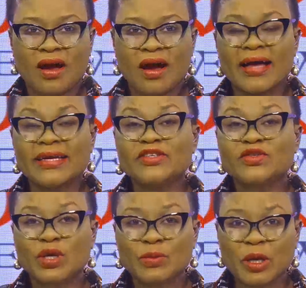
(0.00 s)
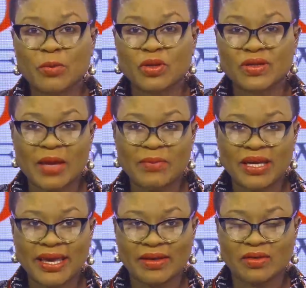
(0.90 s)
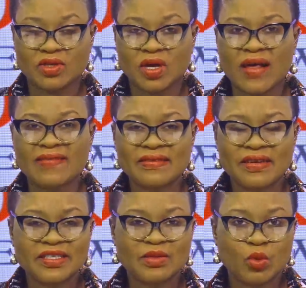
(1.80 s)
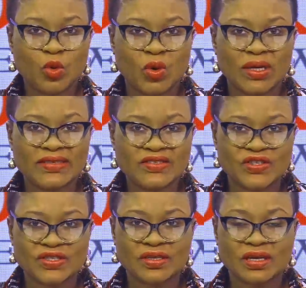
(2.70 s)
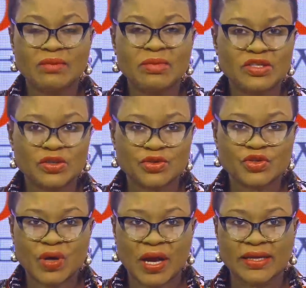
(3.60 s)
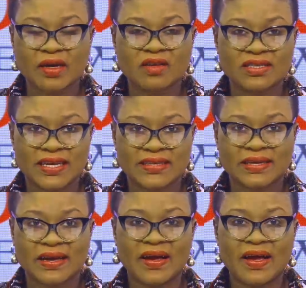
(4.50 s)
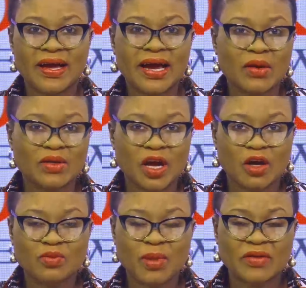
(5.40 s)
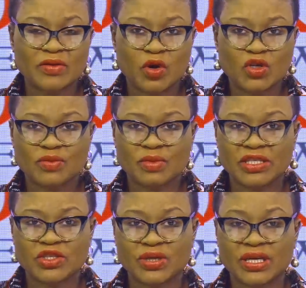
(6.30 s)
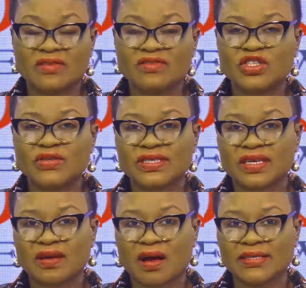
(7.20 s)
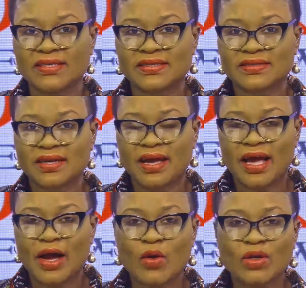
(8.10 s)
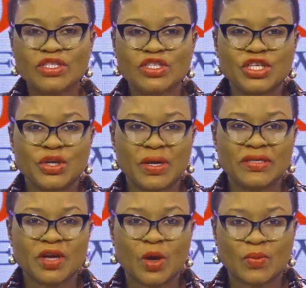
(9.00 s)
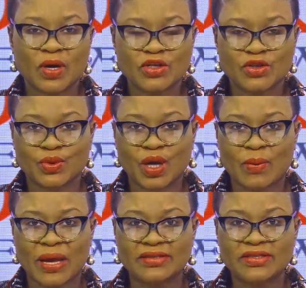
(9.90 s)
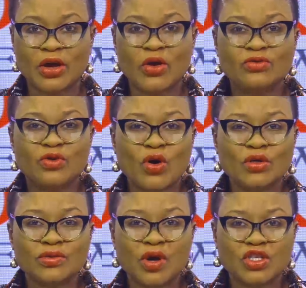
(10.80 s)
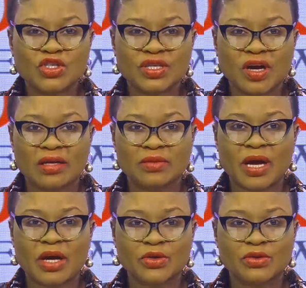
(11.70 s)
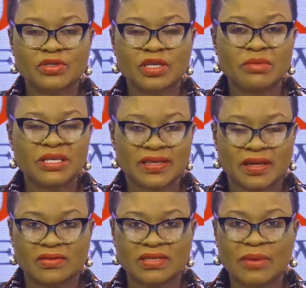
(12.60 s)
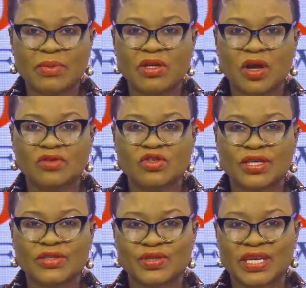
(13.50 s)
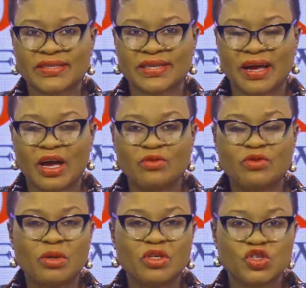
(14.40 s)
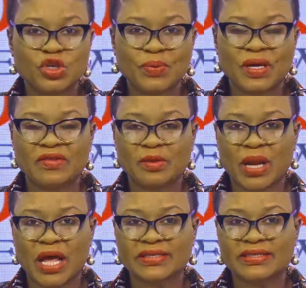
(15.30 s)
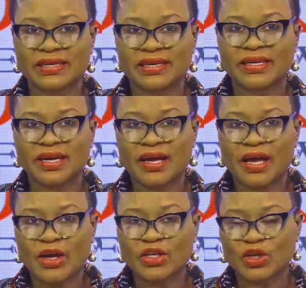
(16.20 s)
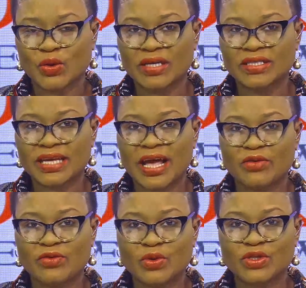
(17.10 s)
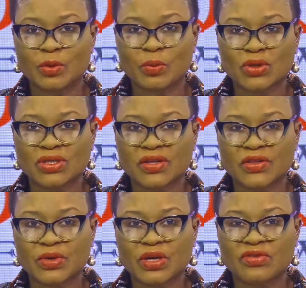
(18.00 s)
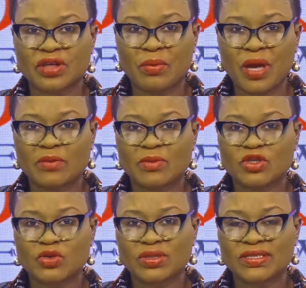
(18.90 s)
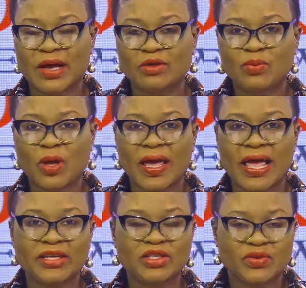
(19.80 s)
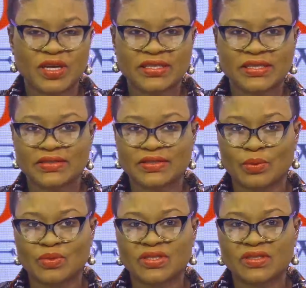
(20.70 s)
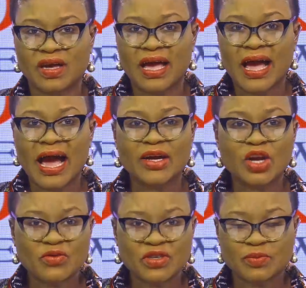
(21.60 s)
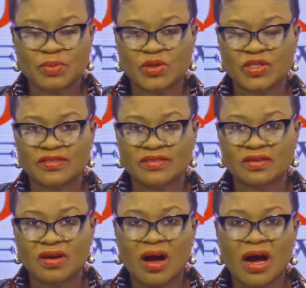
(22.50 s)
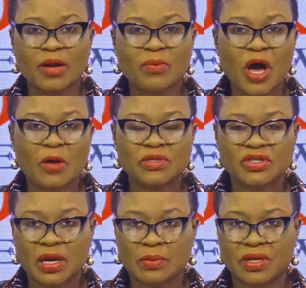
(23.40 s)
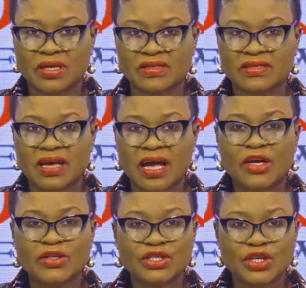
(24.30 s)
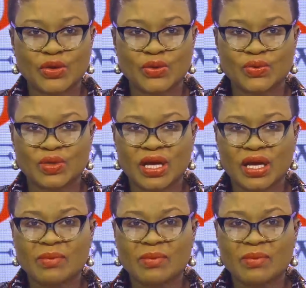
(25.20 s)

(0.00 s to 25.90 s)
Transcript: At least 3 people have been killed and 13 more injured in a missile strike on Odesa, carried out by the Russian military on Tuesday night. According to Ukraine's operational command, 4 Russian caliber cruise missiles have been launched at Odesa from a ship in the Black Sea. Ukrainian Air Force reported that 3 of them had been shot down by air defense systems. An office building, an apartment complex, a school, a